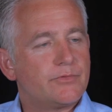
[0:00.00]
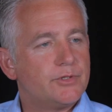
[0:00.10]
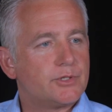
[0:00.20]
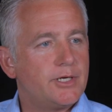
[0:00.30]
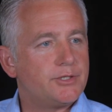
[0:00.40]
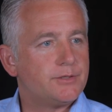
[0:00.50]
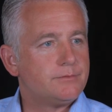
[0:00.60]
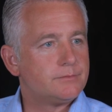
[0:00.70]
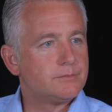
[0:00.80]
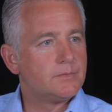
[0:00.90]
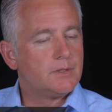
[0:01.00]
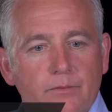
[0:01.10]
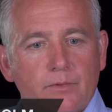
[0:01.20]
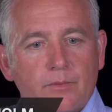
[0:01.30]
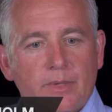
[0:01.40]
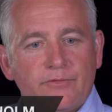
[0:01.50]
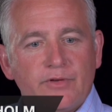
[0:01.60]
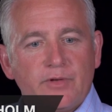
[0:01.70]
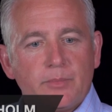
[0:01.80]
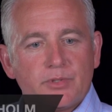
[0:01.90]
Refrigeration. We're about
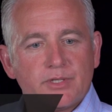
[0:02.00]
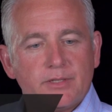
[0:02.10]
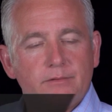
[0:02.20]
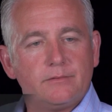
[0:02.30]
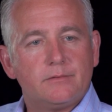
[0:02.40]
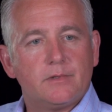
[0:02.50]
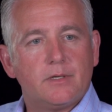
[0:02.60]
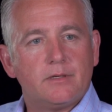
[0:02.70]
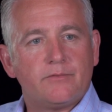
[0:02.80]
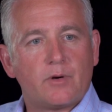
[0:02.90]
50%